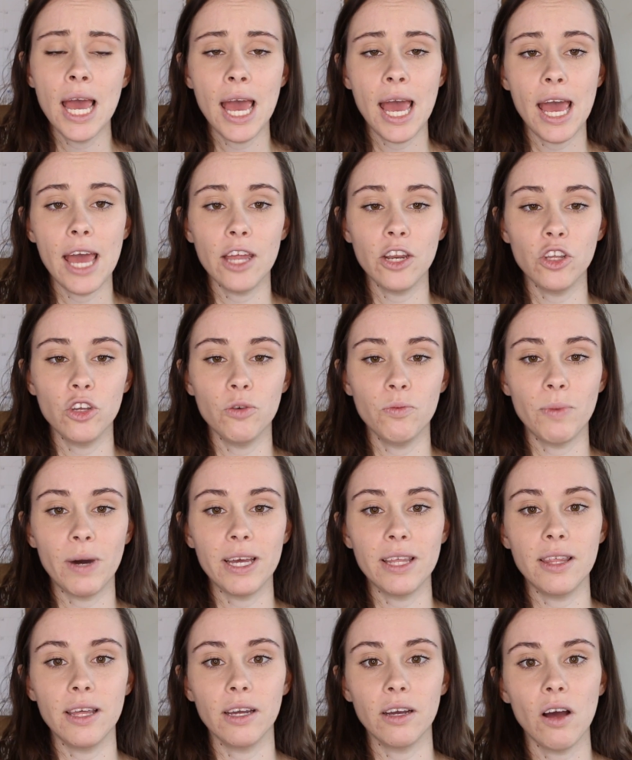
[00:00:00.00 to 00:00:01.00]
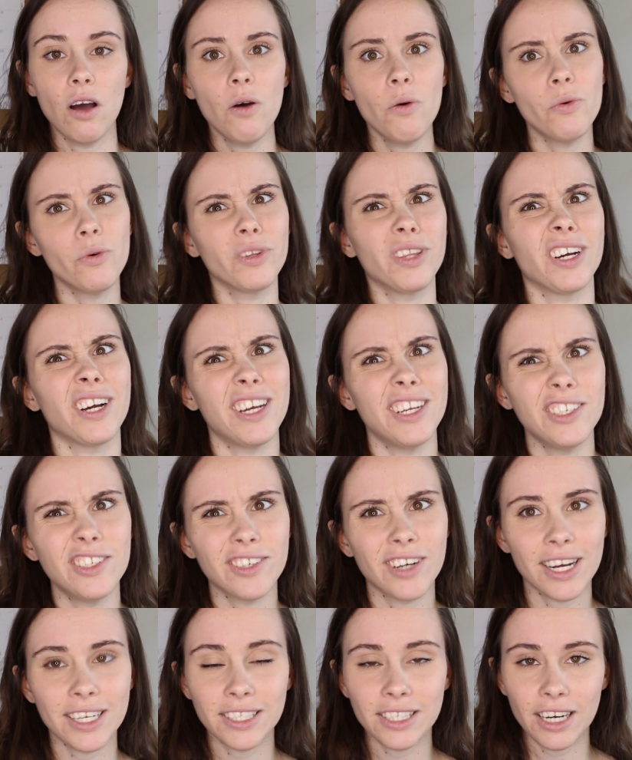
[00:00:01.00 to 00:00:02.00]
and you might think, oh, well, they're
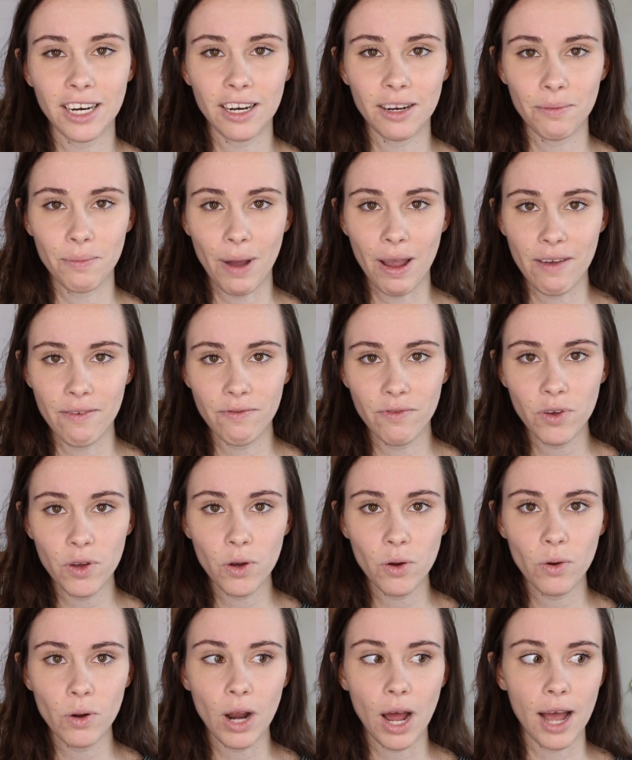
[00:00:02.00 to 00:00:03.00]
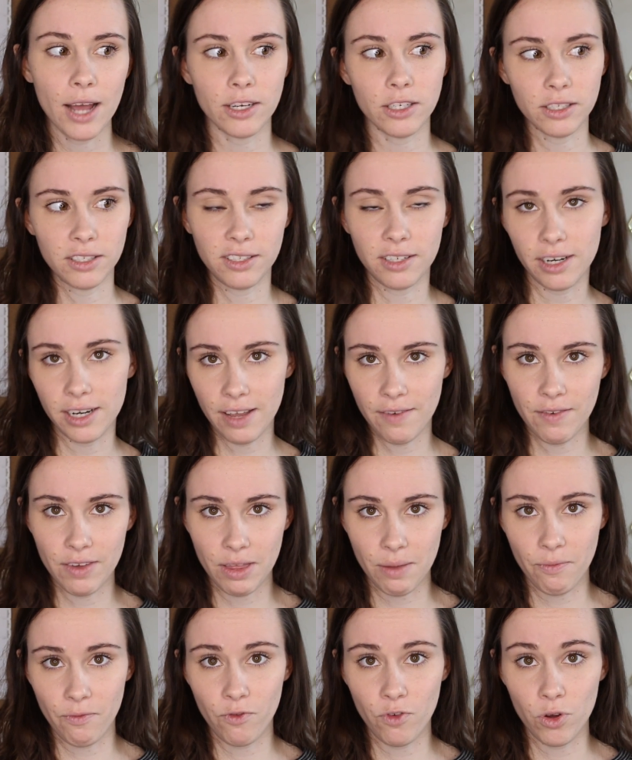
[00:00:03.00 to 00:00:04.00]
interested in my food, I should start giving
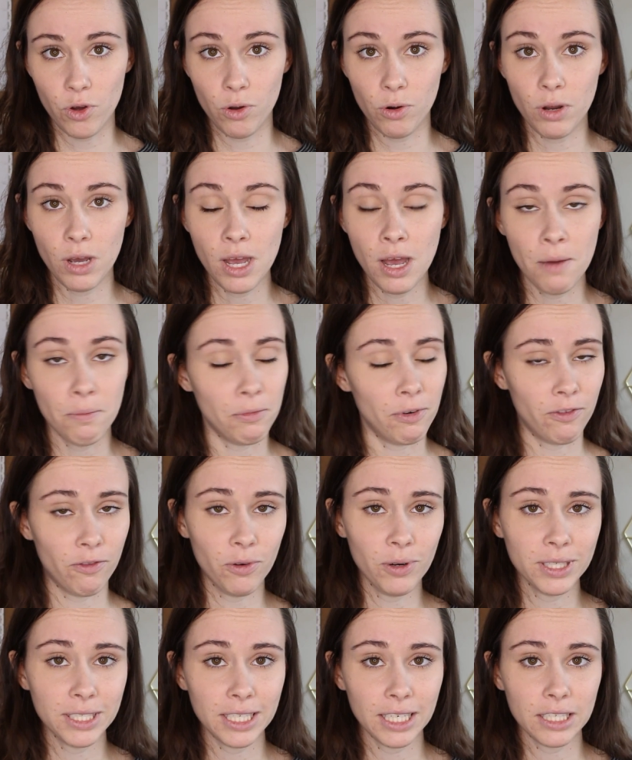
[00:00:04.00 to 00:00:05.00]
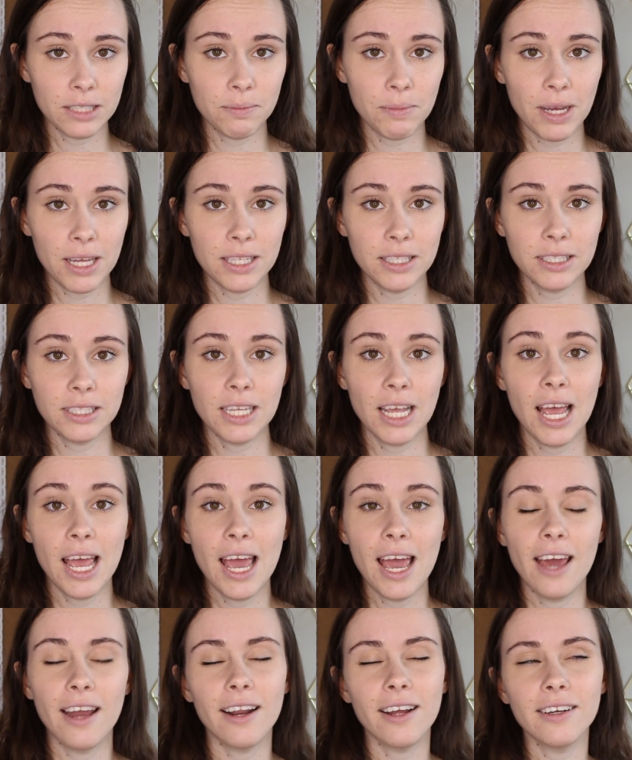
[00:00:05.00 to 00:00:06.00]
them food before 6 months.
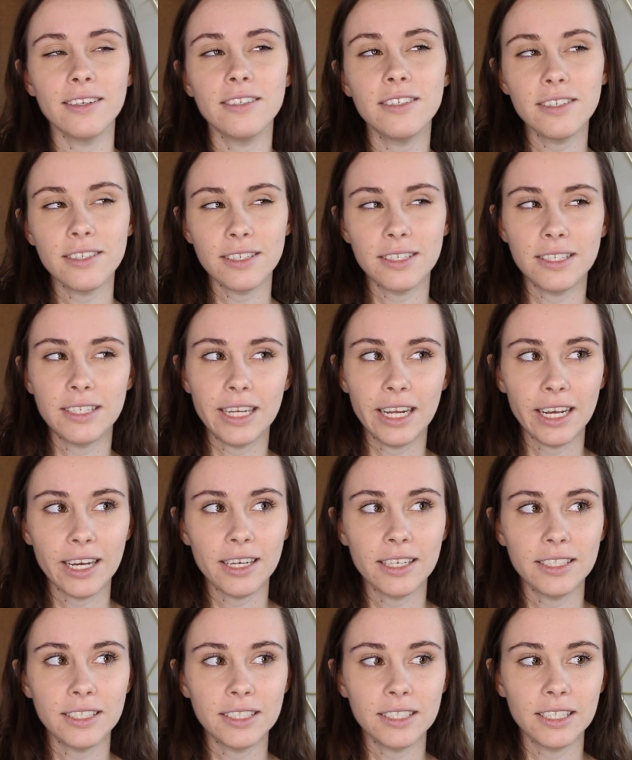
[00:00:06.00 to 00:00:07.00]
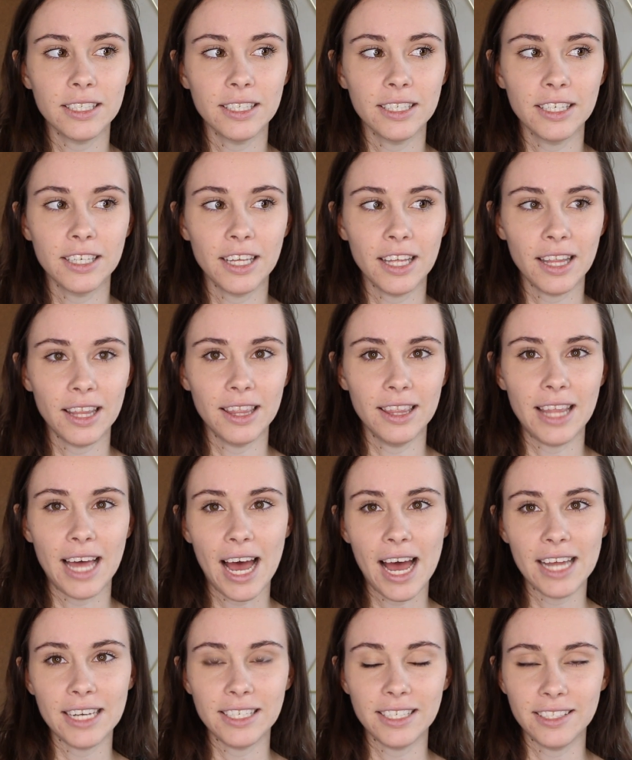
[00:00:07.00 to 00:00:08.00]
And I understand
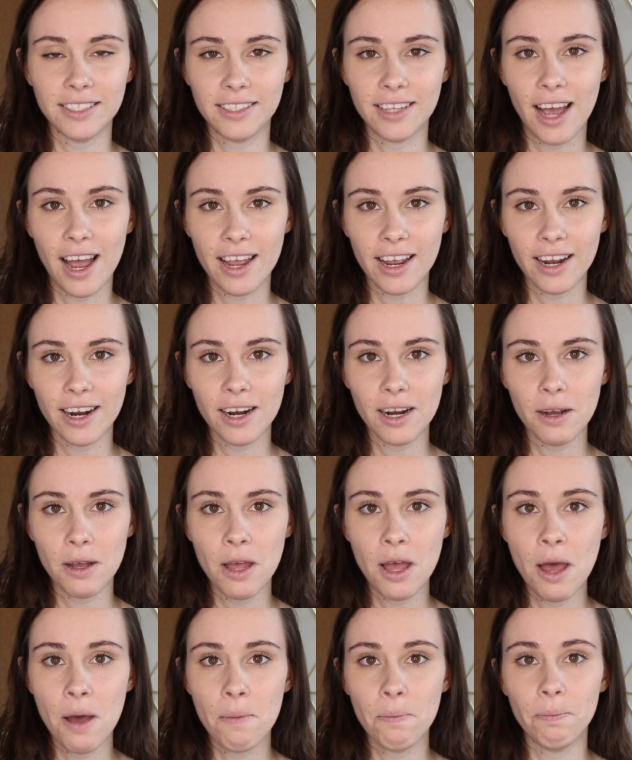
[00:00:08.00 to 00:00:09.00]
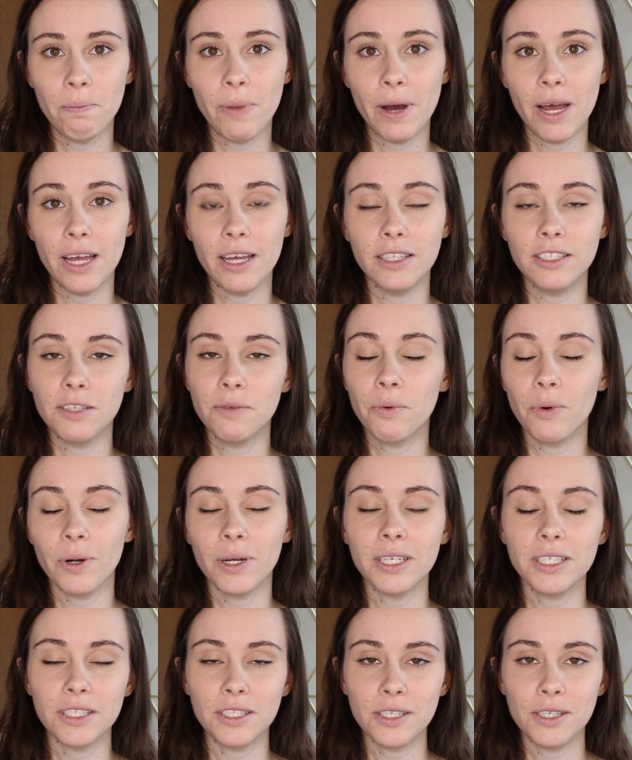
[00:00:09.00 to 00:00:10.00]
that desire, but it's
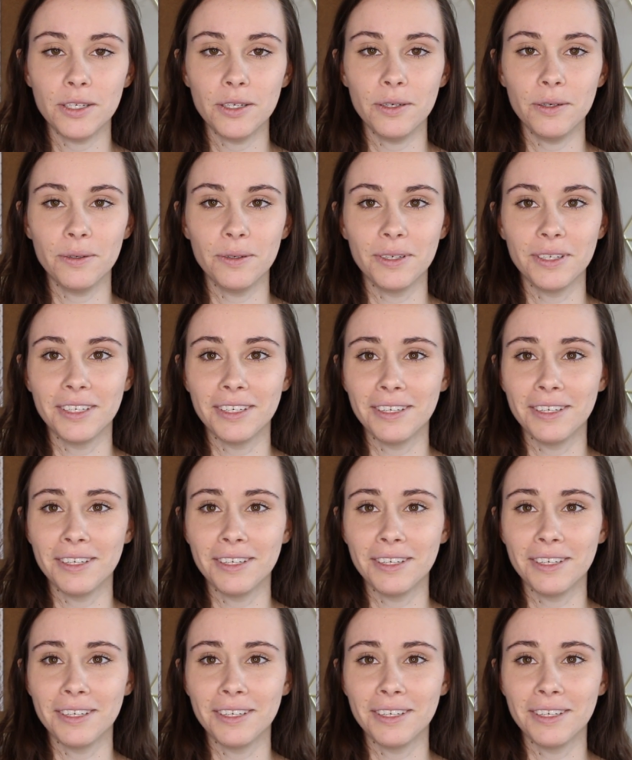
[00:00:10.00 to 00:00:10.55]
important to